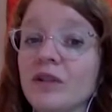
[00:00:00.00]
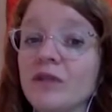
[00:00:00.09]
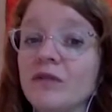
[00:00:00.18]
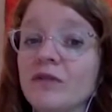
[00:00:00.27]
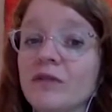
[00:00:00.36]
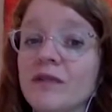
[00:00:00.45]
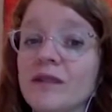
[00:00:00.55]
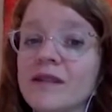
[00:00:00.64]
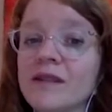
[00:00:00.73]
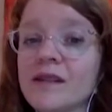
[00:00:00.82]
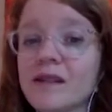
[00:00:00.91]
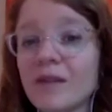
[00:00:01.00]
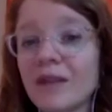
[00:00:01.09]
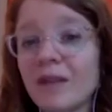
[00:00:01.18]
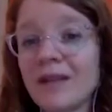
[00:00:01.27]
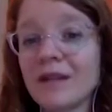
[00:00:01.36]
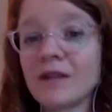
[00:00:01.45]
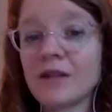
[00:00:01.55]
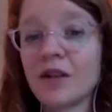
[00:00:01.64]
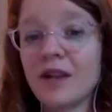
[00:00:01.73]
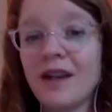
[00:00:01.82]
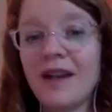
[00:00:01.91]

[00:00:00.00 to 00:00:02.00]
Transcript: you've sent somebody a message